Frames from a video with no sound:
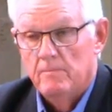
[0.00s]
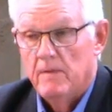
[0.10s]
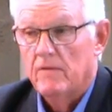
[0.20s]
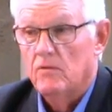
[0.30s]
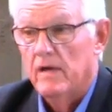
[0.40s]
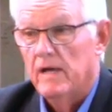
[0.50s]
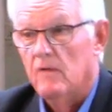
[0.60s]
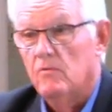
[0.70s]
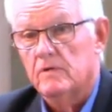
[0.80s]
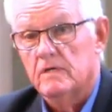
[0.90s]
By the way, I
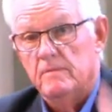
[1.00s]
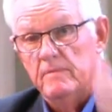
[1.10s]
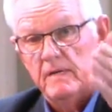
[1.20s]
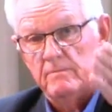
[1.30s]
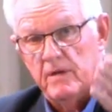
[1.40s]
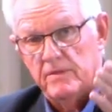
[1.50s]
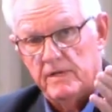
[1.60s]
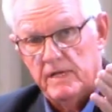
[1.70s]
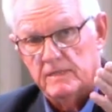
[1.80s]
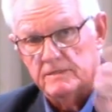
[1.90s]
want to commend Brother
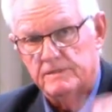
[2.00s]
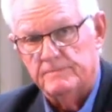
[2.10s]
Nelson.